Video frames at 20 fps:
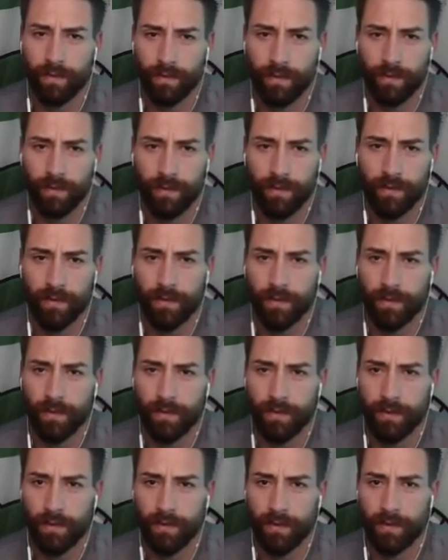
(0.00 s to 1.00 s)

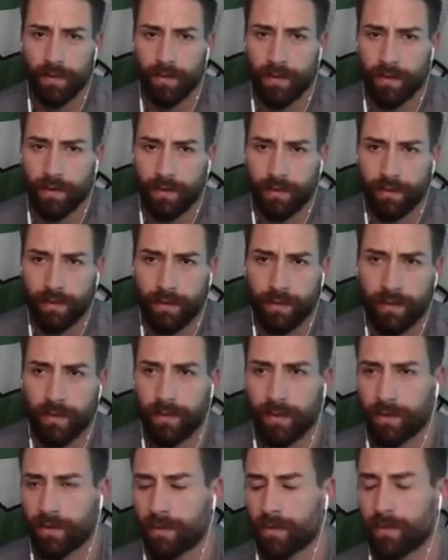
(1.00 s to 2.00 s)

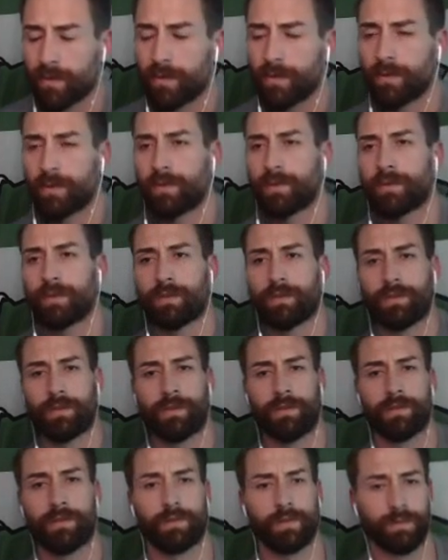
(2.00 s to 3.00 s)

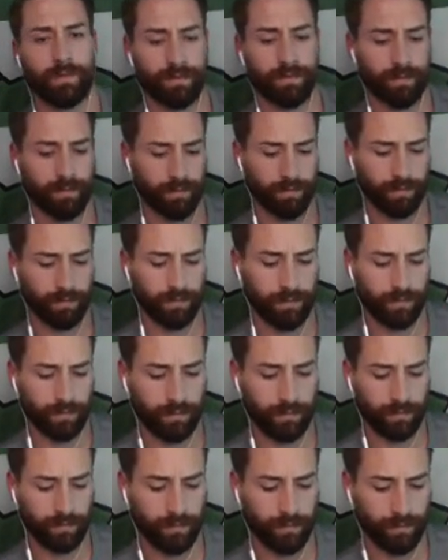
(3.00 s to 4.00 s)

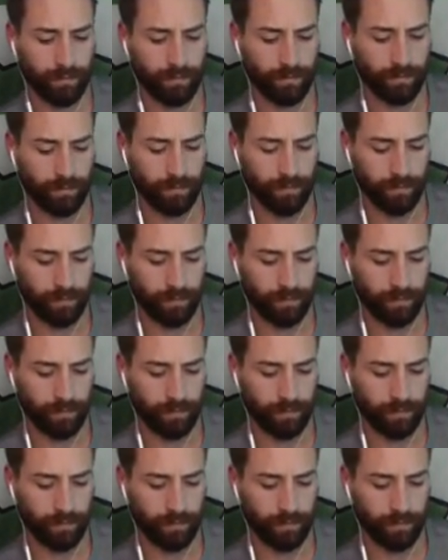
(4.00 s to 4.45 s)
The person shown says nothing.